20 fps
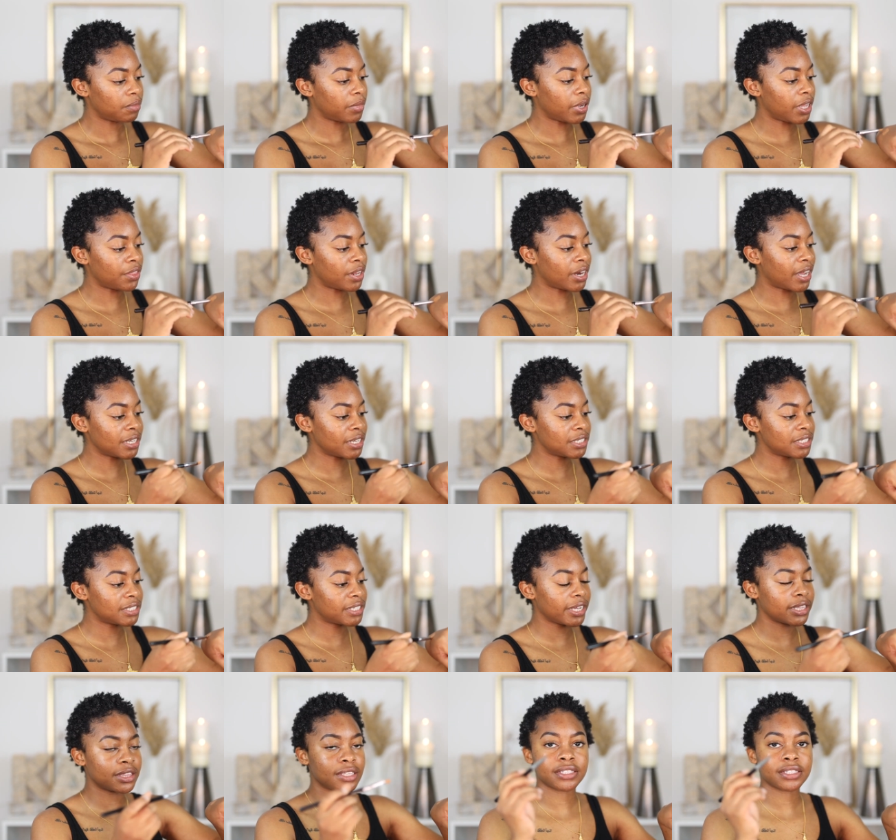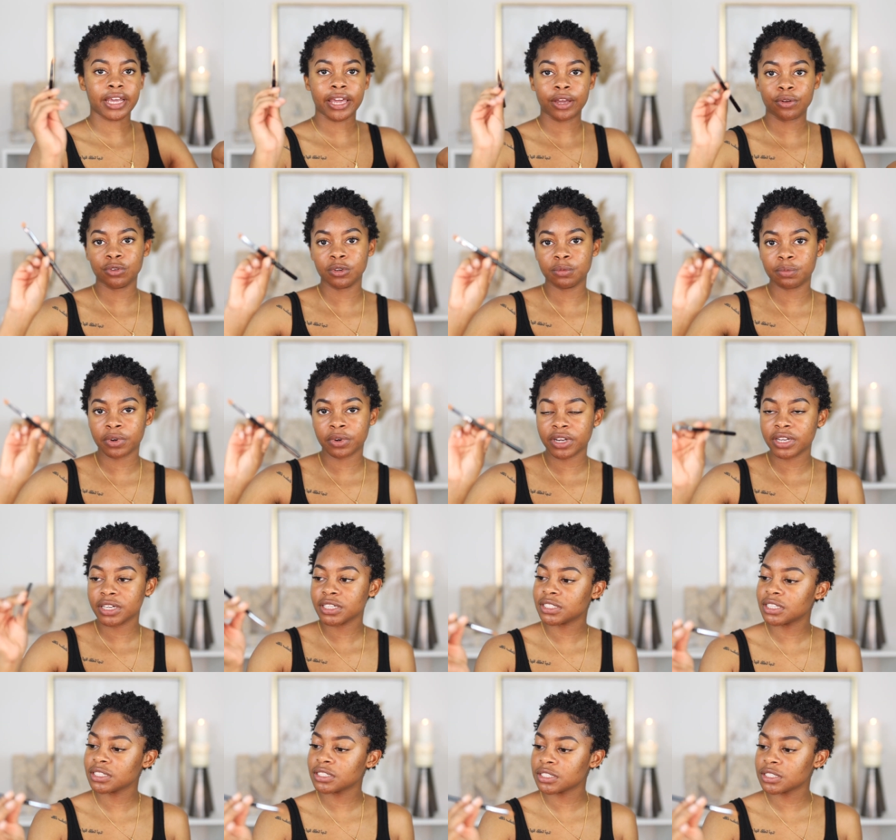And then I just take this angled
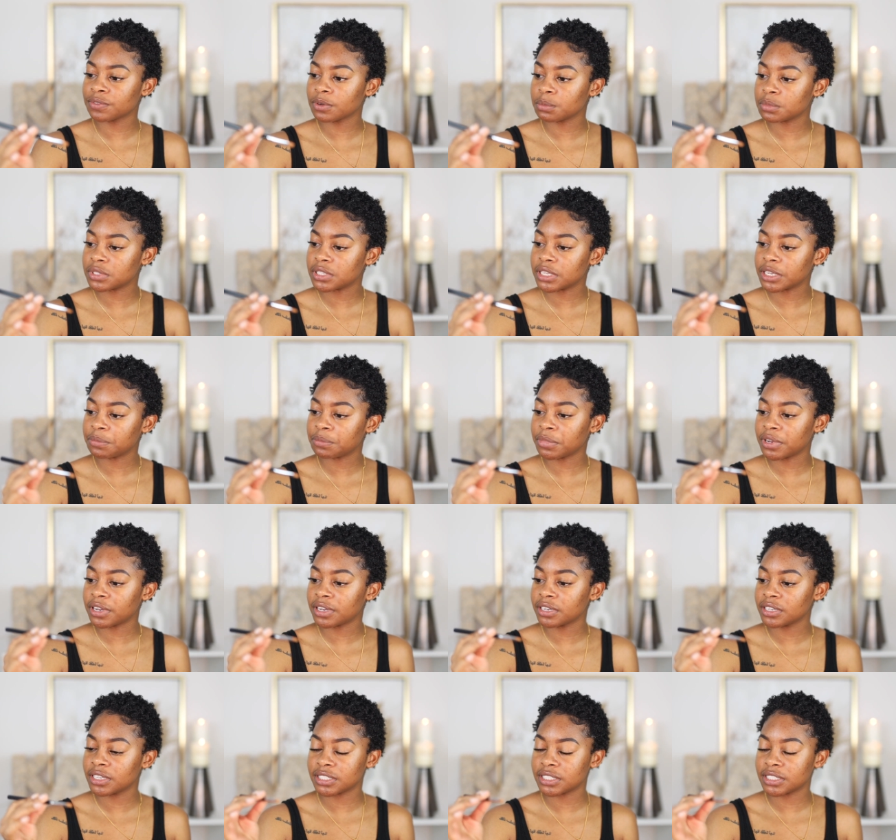brush. This is from Sigma.